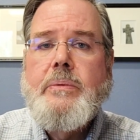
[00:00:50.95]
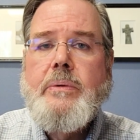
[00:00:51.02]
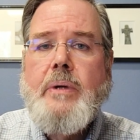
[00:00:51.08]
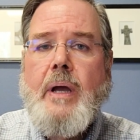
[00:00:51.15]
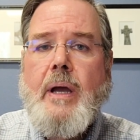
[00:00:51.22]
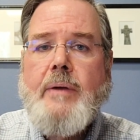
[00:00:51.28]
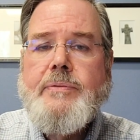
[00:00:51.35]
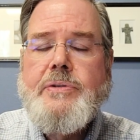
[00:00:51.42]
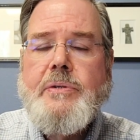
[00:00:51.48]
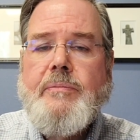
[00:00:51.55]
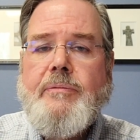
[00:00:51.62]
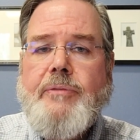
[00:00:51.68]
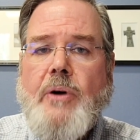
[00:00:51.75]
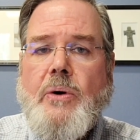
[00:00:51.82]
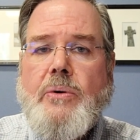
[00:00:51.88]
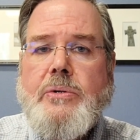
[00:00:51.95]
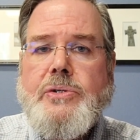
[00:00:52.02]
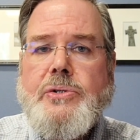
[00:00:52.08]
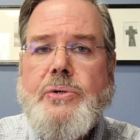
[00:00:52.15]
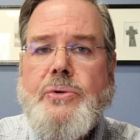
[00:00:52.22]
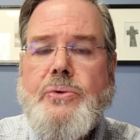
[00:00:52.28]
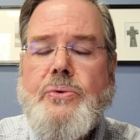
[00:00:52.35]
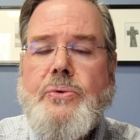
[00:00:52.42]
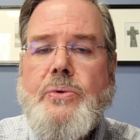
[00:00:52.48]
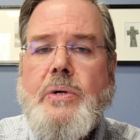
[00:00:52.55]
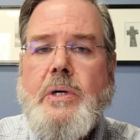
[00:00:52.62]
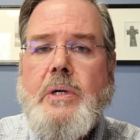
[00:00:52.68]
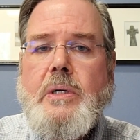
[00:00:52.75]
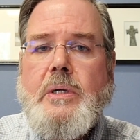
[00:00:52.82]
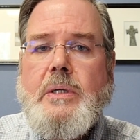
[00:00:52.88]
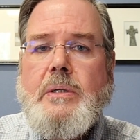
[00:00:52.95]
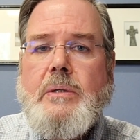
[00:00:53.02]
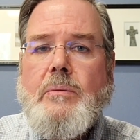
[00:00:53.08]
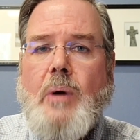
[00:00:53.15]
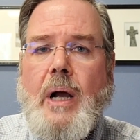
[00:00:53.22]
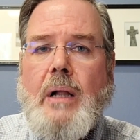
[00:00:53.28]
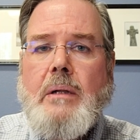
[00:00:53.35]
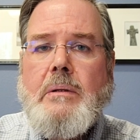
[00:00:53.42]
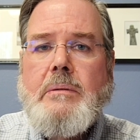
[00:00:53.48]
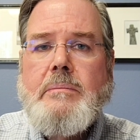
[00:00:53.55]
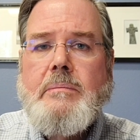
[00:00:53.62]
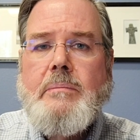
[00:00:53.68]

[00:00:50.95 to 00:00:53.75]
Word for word: you have some folks who, well,